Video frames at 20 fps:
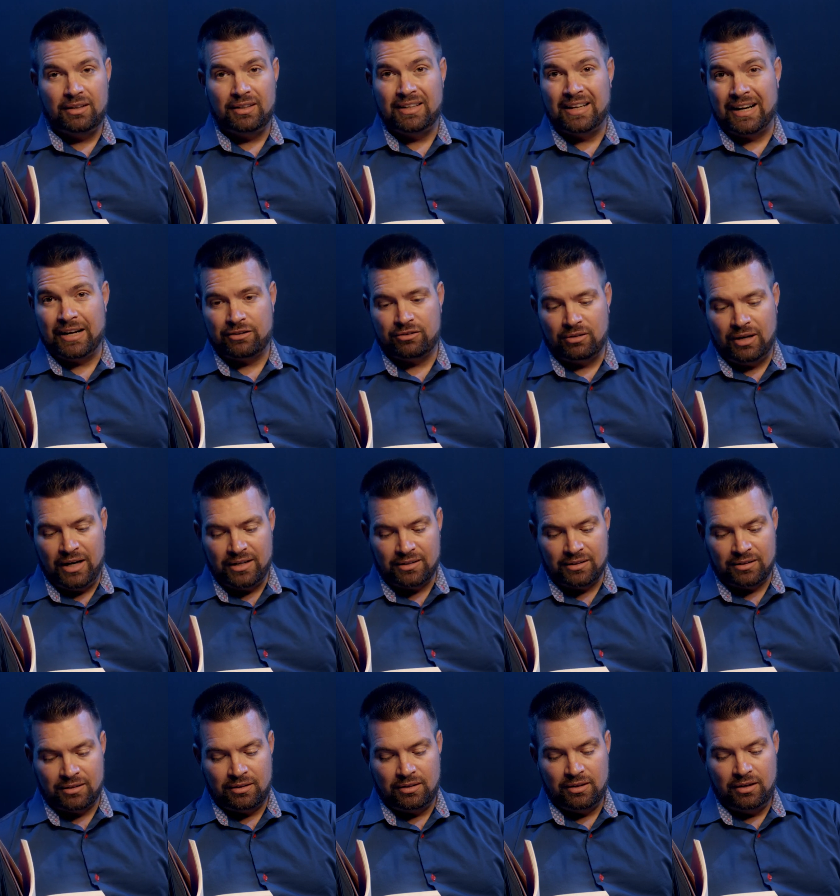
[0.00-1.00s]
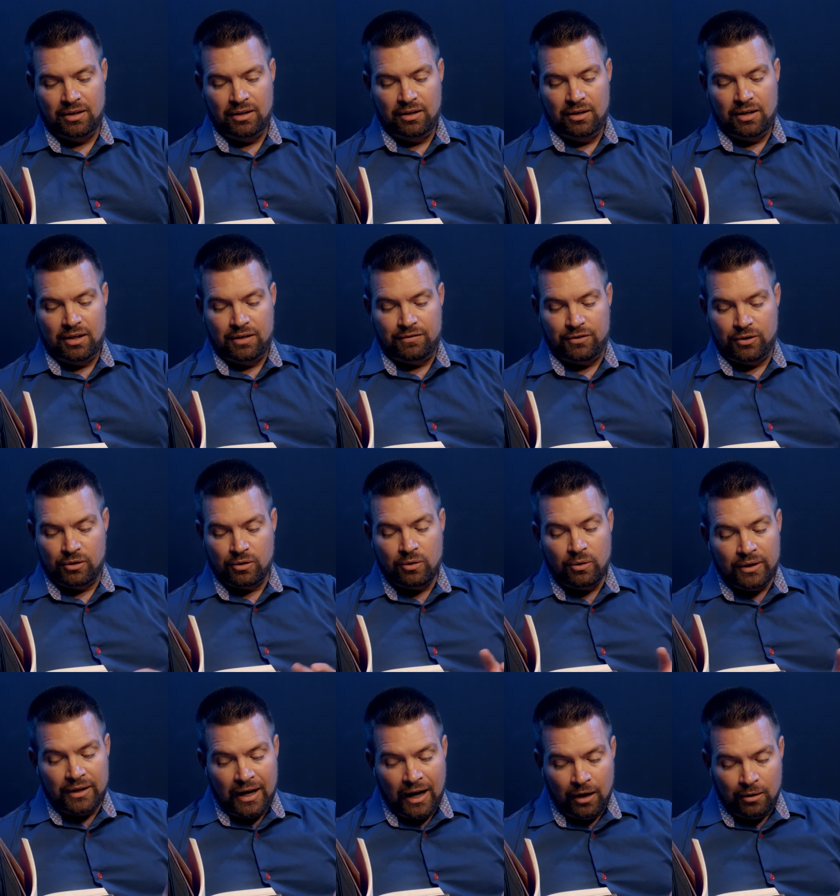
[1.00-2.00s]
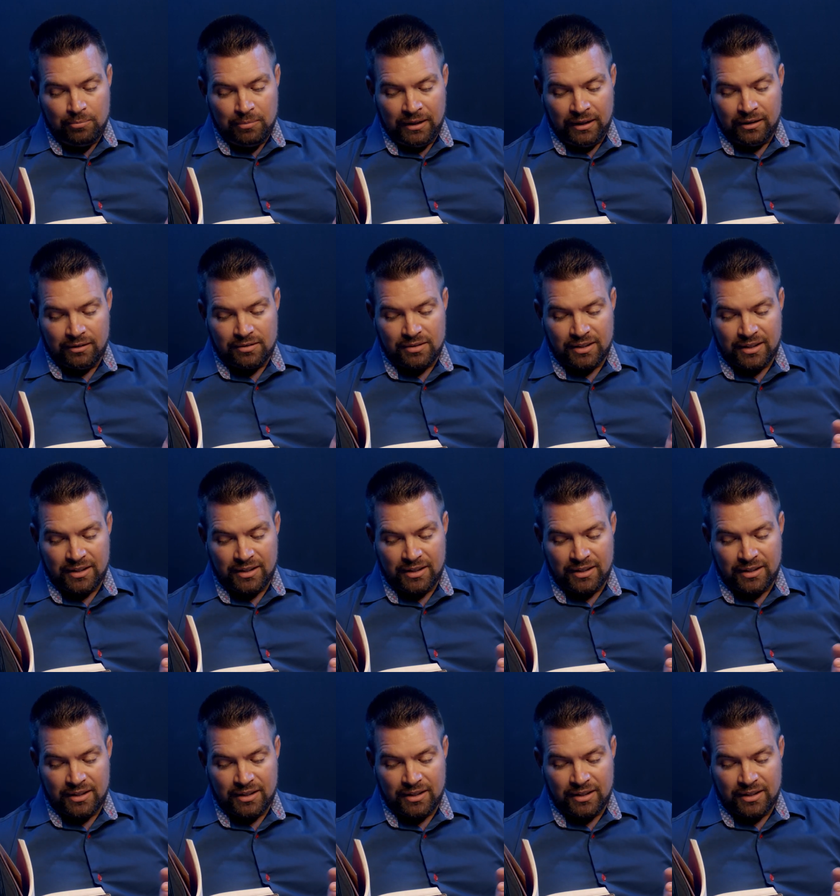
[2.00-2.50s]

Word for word: And then I threatened, If you're going to help me